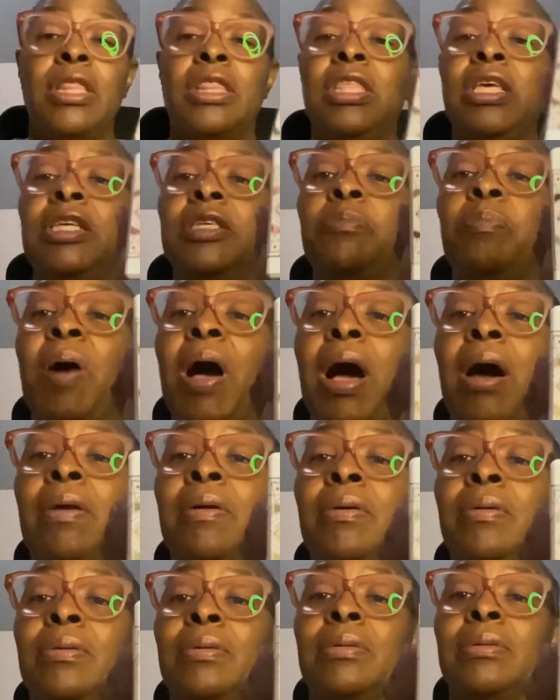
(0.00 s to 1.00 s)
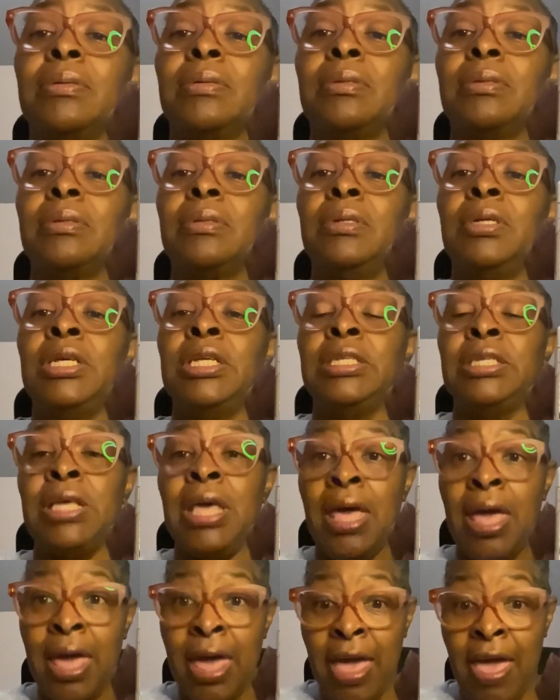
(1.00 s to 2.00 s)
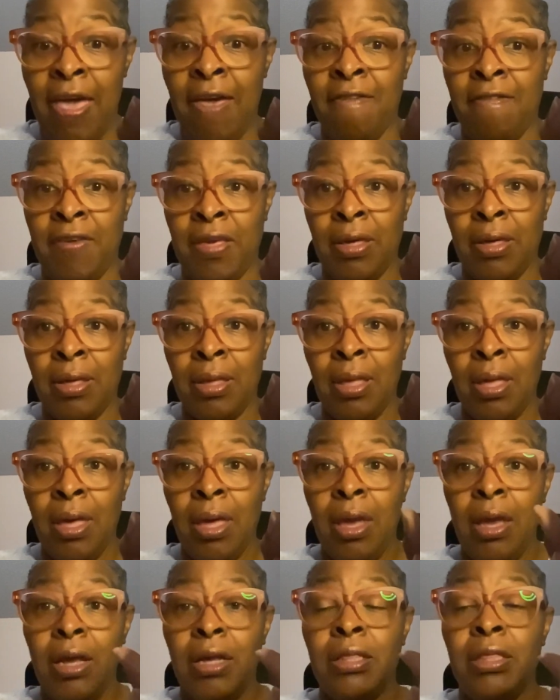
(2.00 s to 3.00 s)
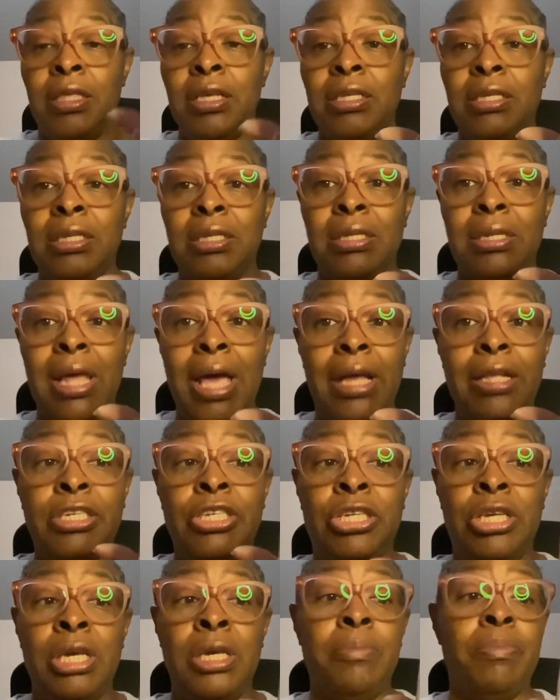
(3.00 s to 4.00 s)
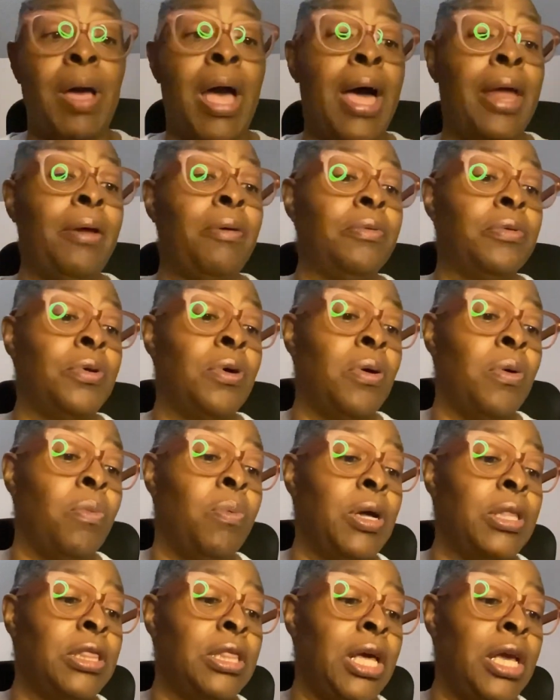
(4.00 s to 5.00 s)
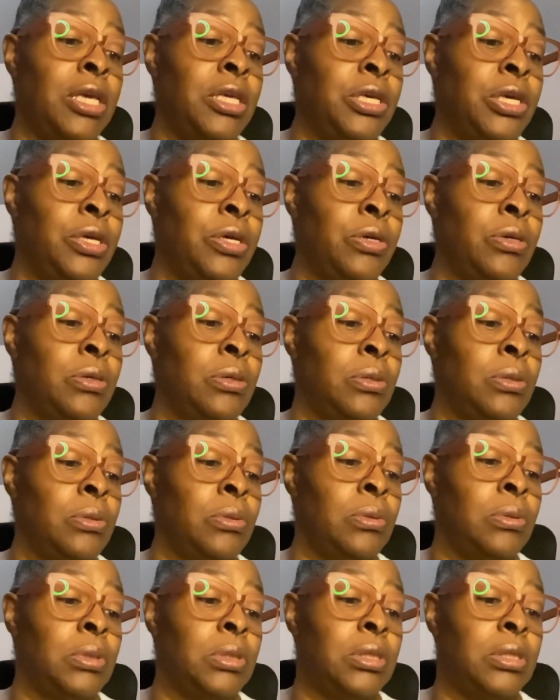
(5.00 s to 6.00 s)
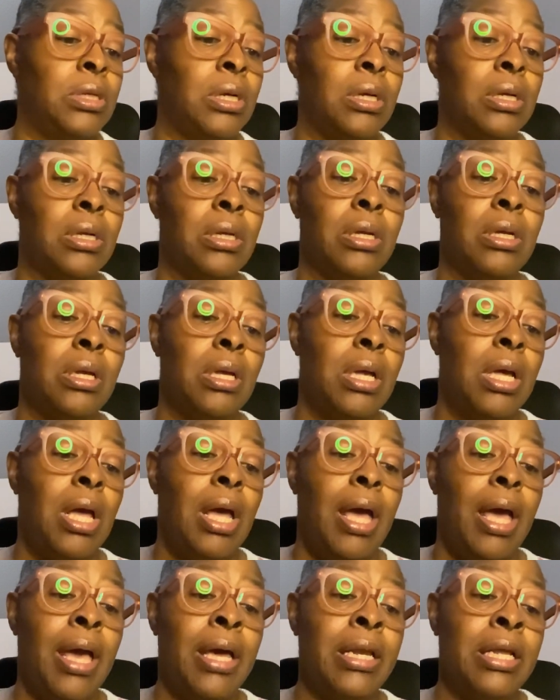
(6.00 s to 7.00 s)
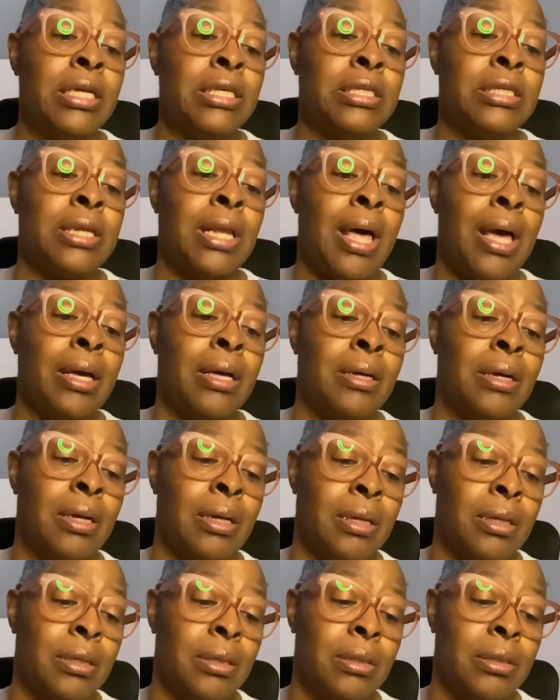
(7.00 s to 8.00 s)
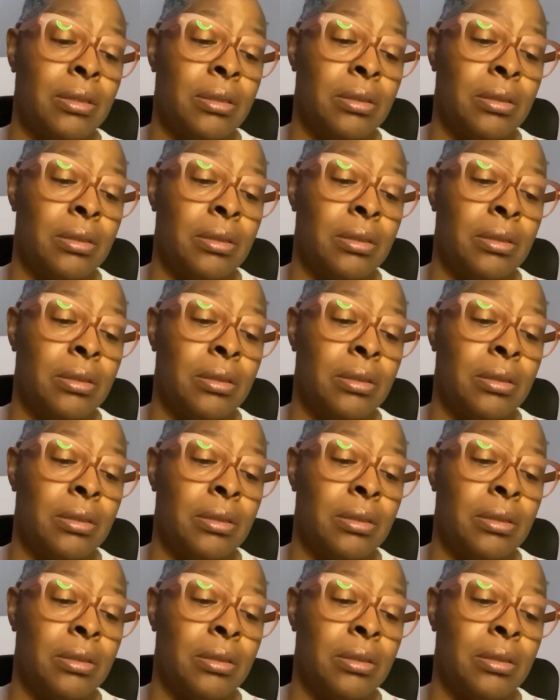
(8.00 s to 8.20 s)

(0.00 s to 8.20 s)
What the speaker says: This bottle is heavy. This is not cheap. I don't know what they used And it's like a